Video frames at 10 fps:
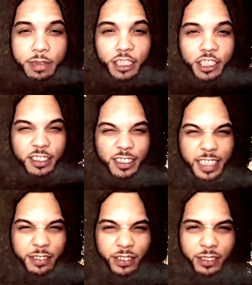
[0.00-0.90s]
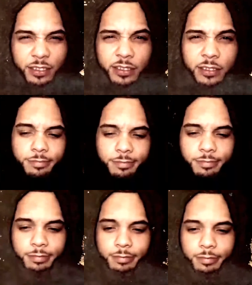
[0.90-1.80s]
Dimension 7.
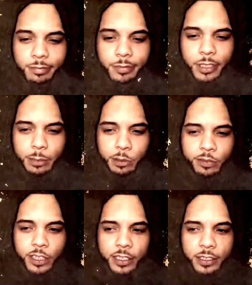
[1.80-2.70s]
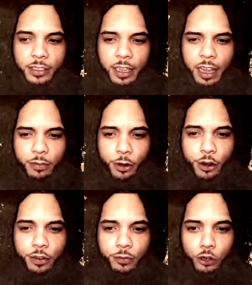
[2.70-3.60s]
Some of us have
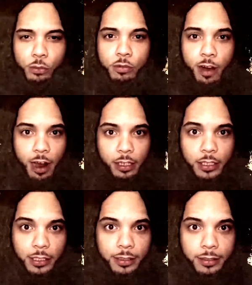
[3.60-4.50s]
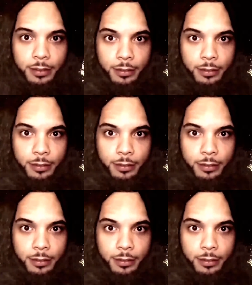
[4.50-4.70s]
heard of numerology.